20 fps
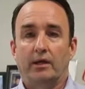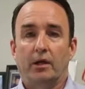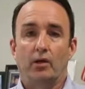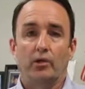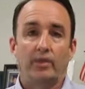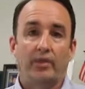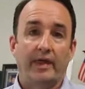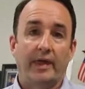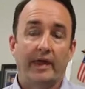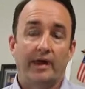
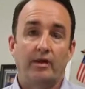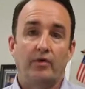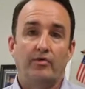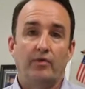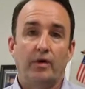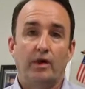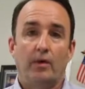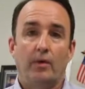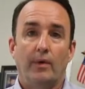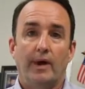note there, if
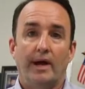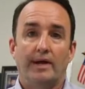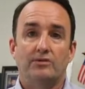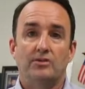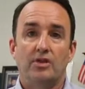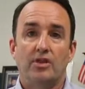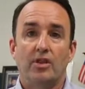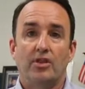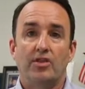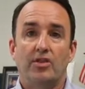we go out
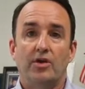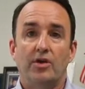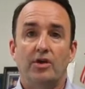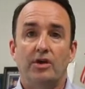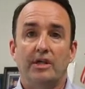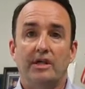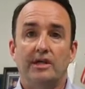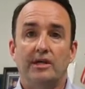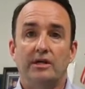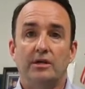to the
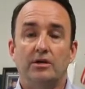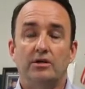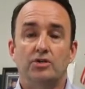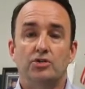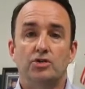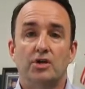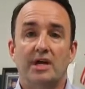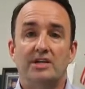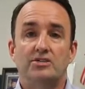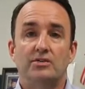30-year
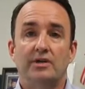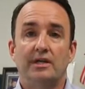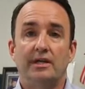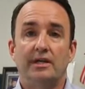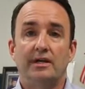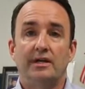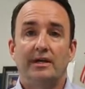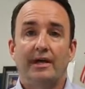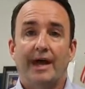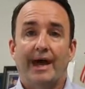Treasury